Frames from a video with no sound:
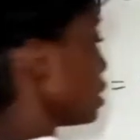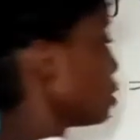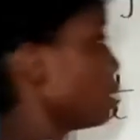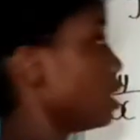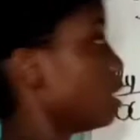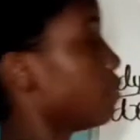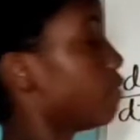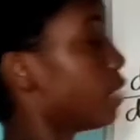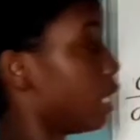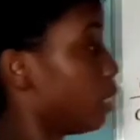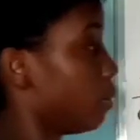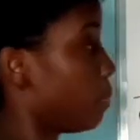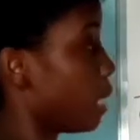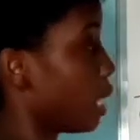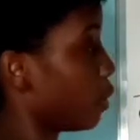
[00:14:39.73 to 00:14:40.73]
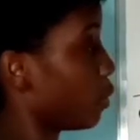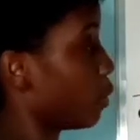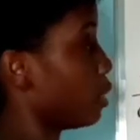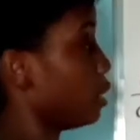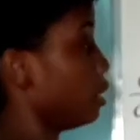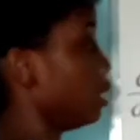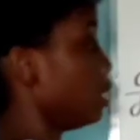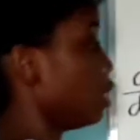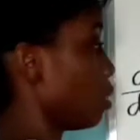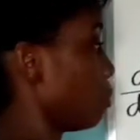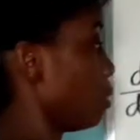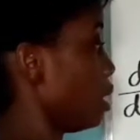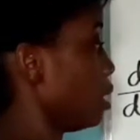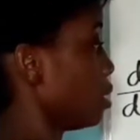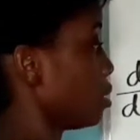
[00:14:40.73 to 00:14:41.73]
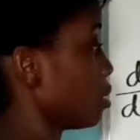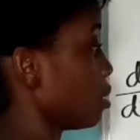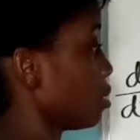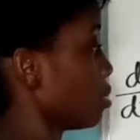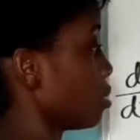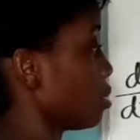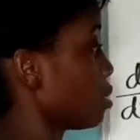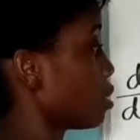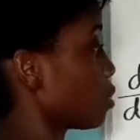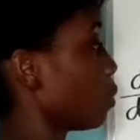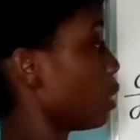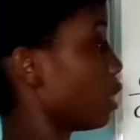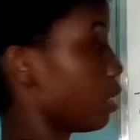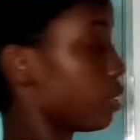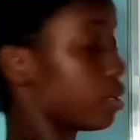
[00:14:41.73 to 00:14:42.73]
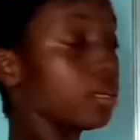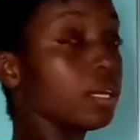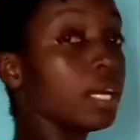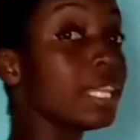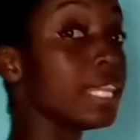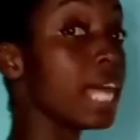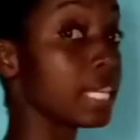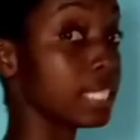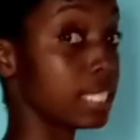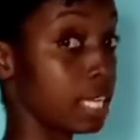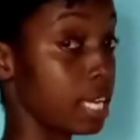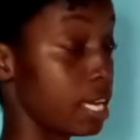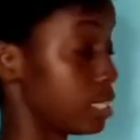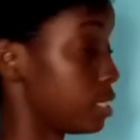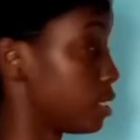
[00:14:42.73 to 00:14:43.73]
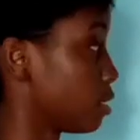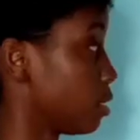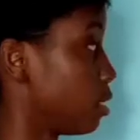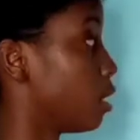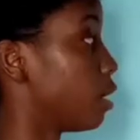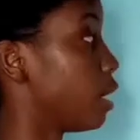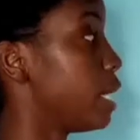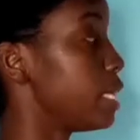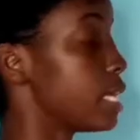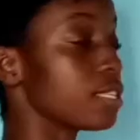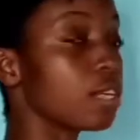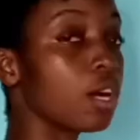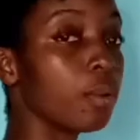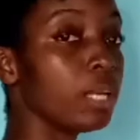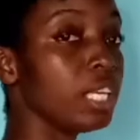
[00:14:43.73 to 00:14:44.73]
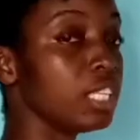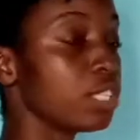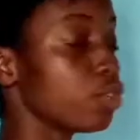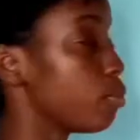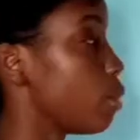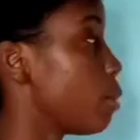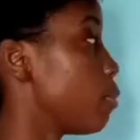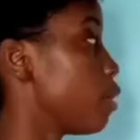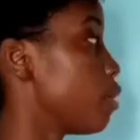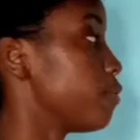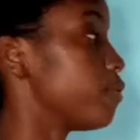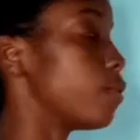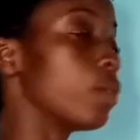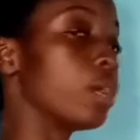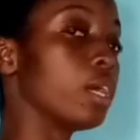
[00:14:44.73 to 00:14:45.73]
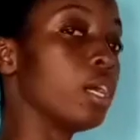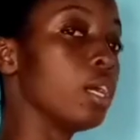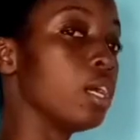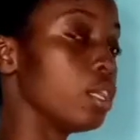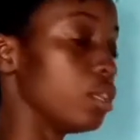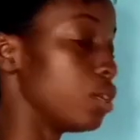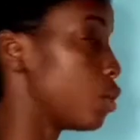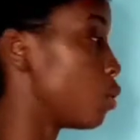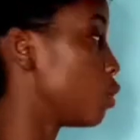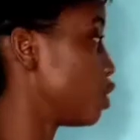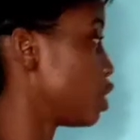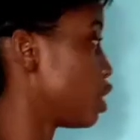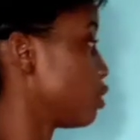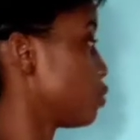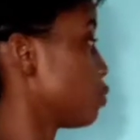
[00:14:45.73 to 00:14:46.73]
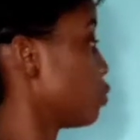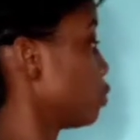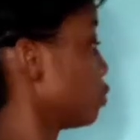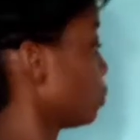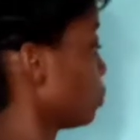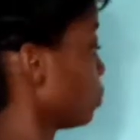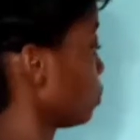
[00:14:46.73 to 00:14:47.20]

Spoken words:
is being divided by our denominator squared. That's it. All right, that's all we need to remember for the quotient rule.